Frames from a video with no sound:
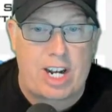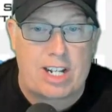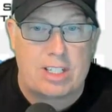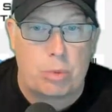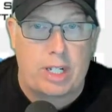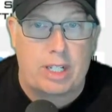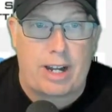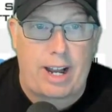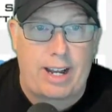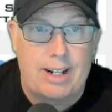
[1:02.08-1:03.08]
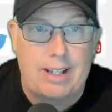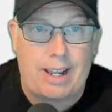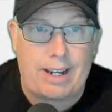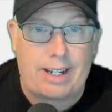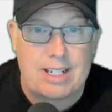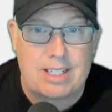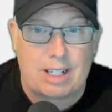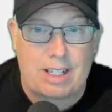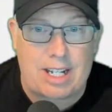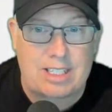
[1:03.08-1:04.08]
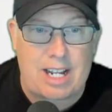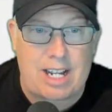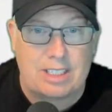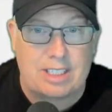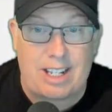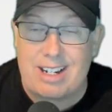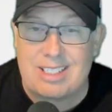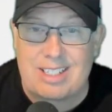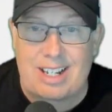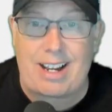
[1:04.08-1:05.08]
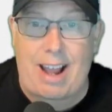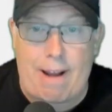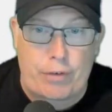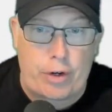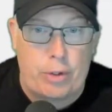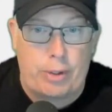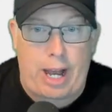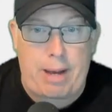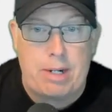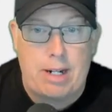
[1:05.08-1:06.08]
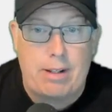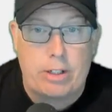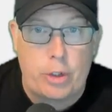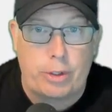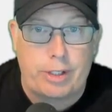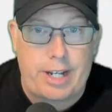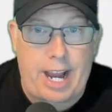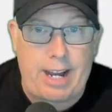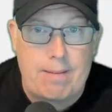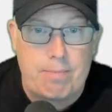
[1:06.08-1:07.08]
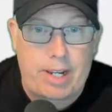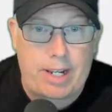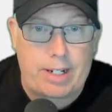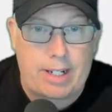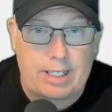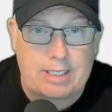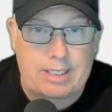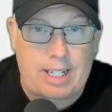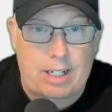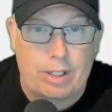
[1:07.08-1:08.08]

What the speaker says: chance of winning today against Los Angeles. It is an afternoon game during the day, and let's take a